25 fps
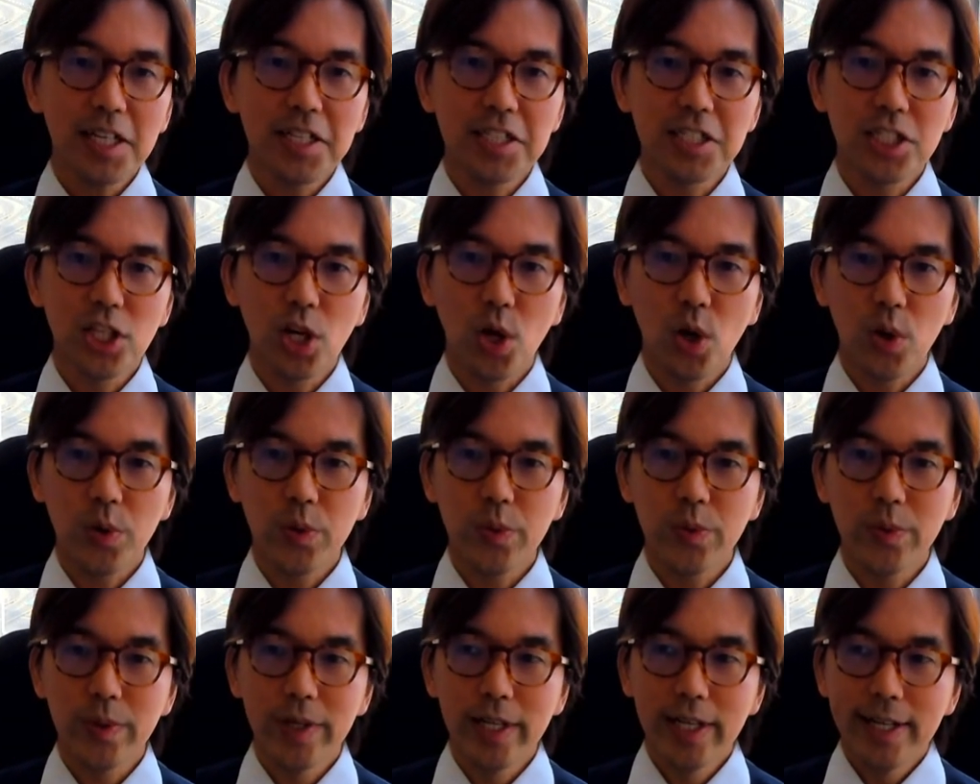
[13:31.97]

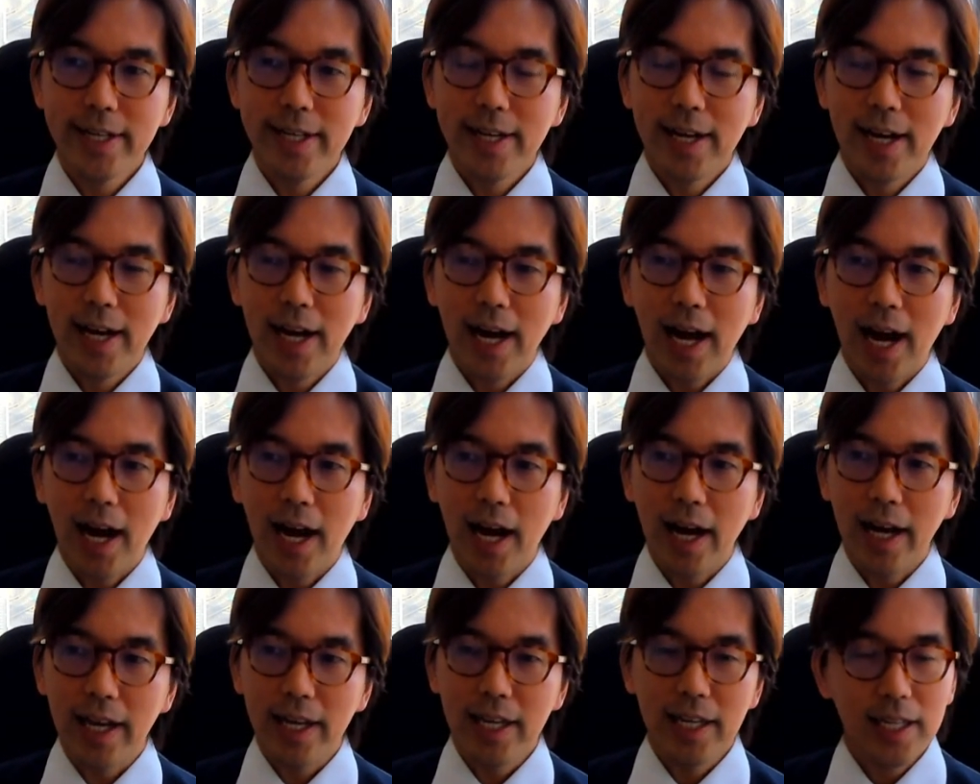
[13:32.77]
So,
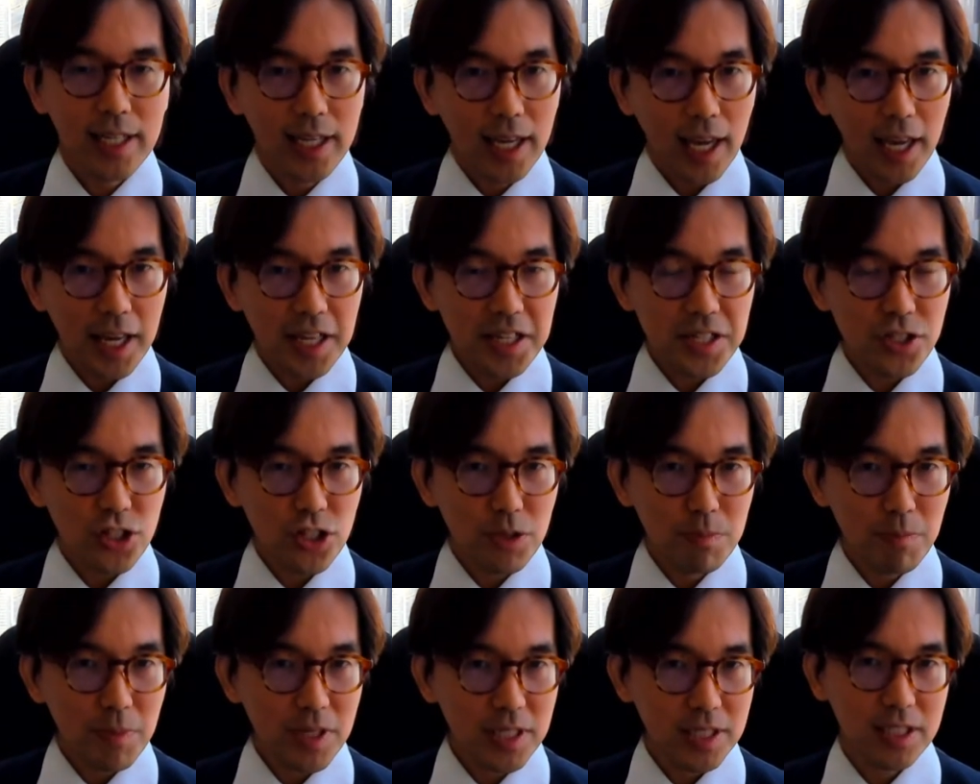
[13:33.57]
Uh, in case
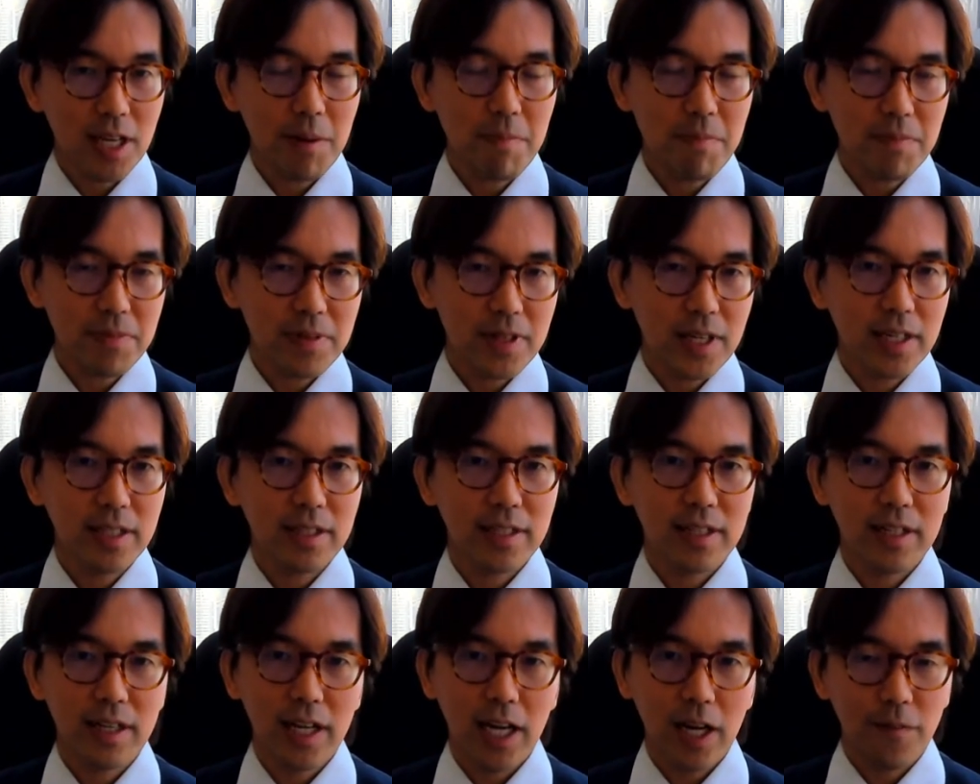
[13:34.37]
you miss
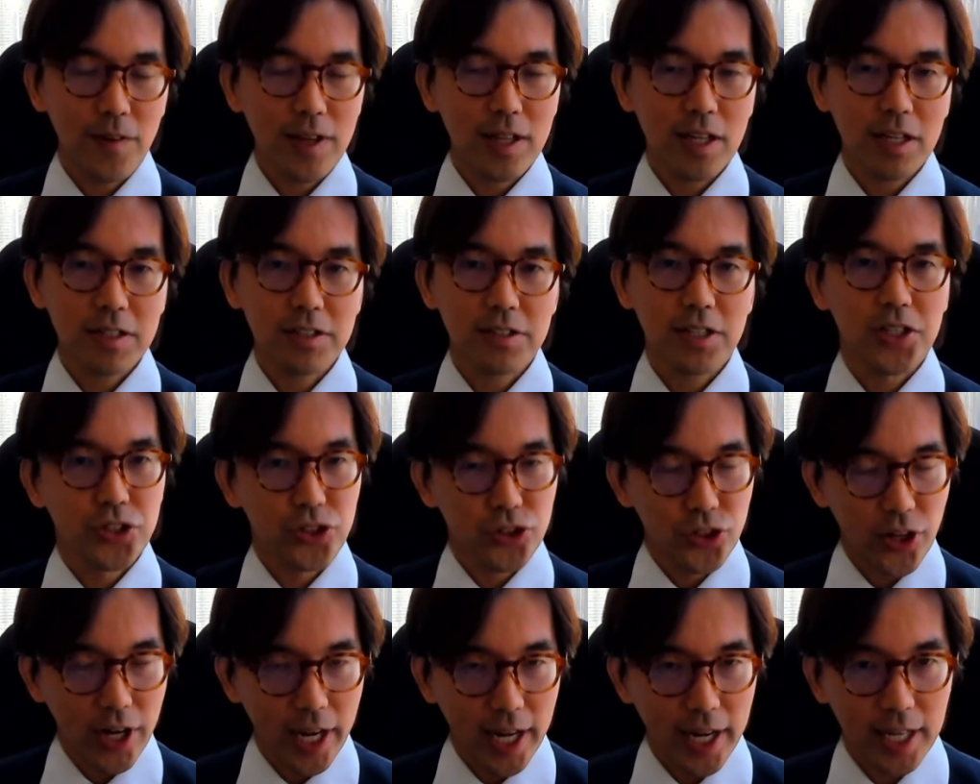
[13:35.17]
something, like whether it's a
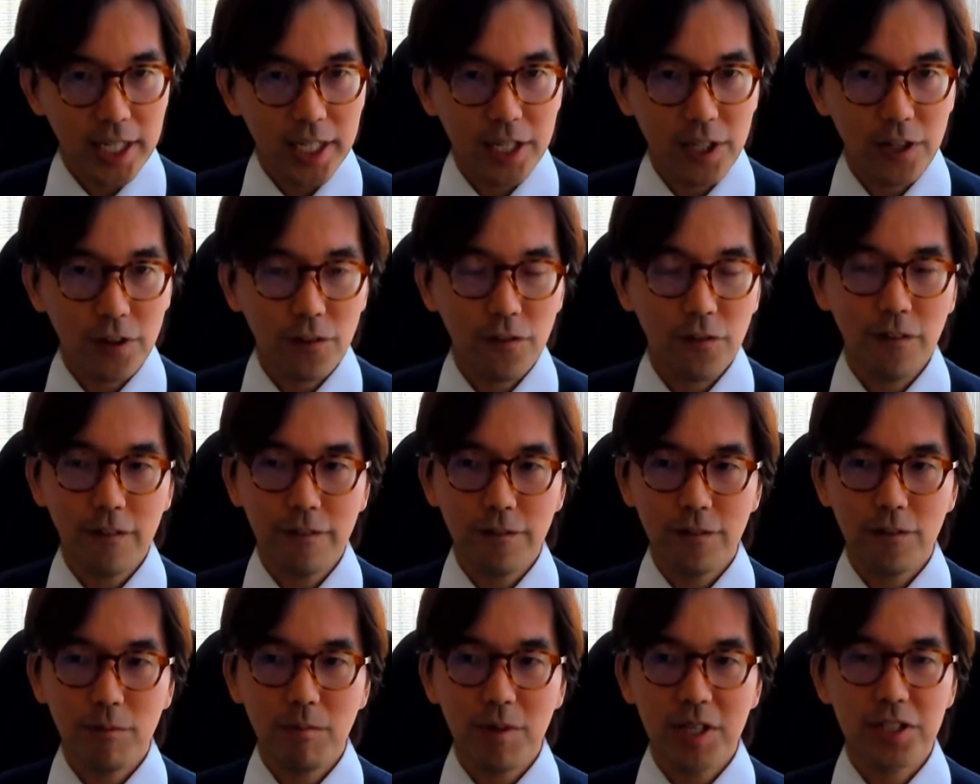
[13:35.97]
train, you,
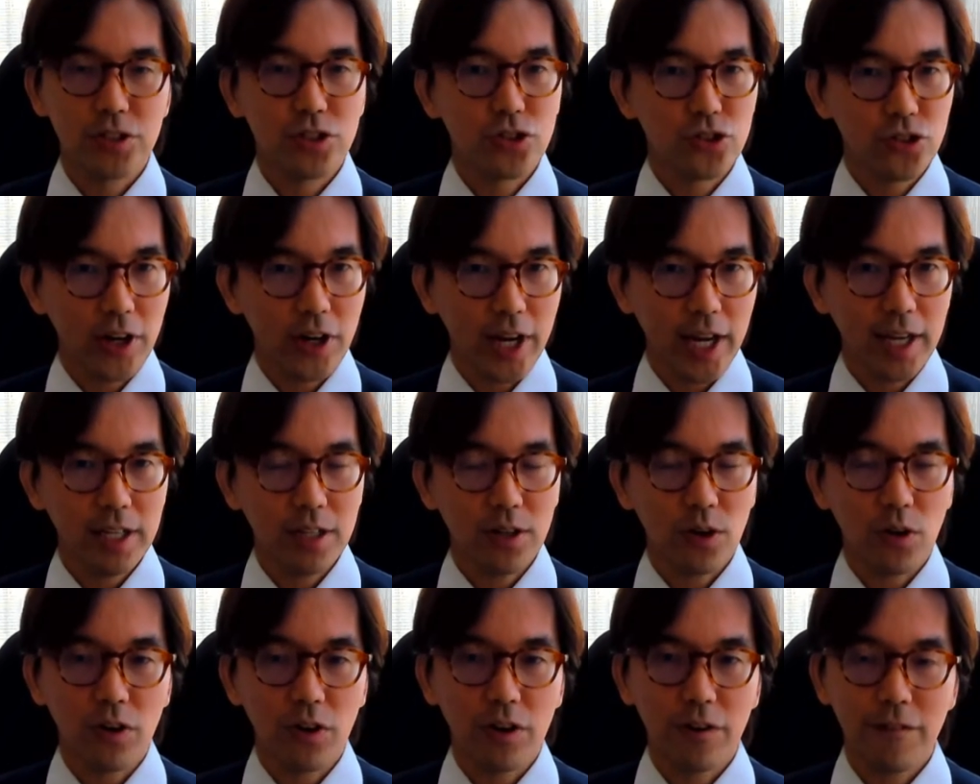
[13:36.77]
if you miss
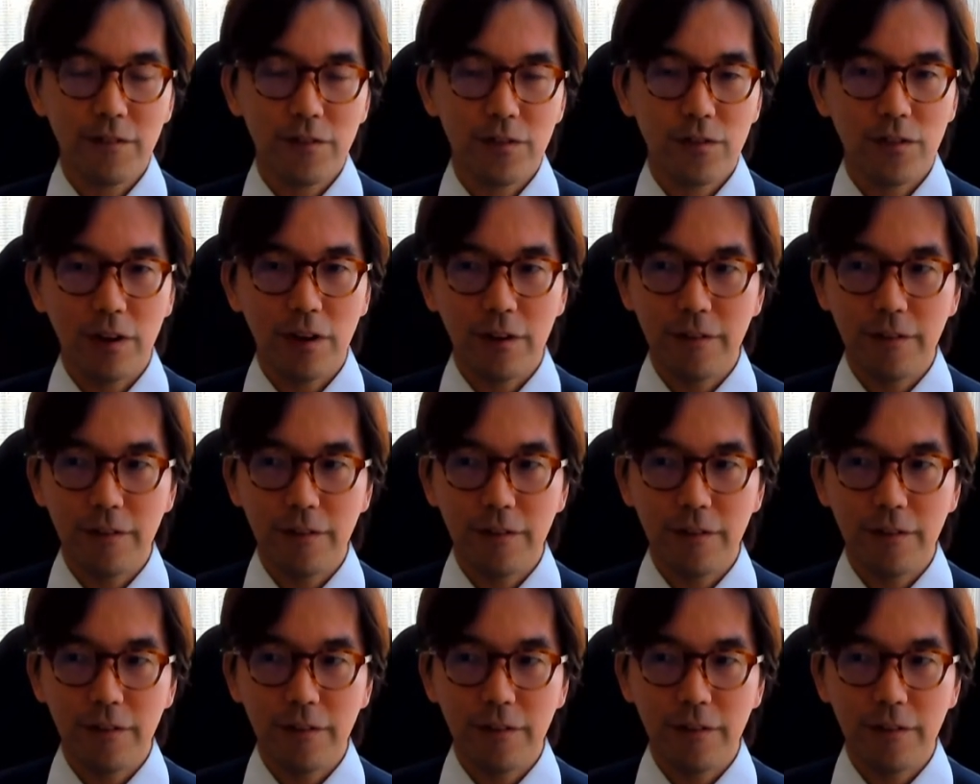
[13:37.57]
train, or if,